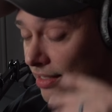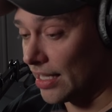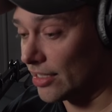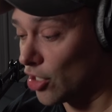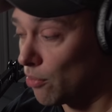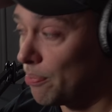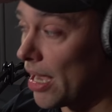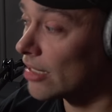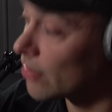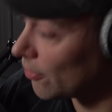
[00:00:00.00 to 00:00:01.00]
that go
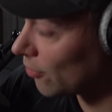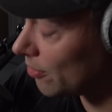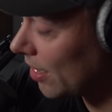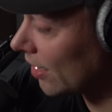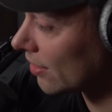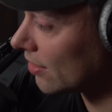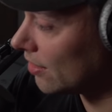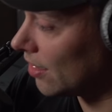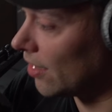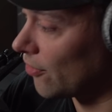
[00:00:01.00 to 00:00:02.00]
bankrupt from
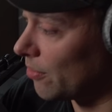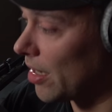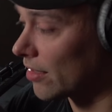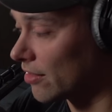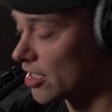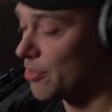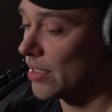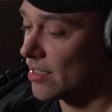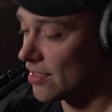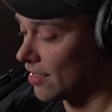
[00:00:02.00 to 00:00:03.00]
medical
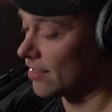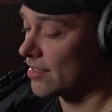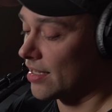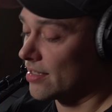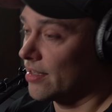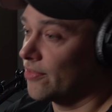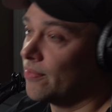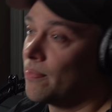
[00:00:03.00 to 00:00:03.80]
expenses and all this kind of stuff.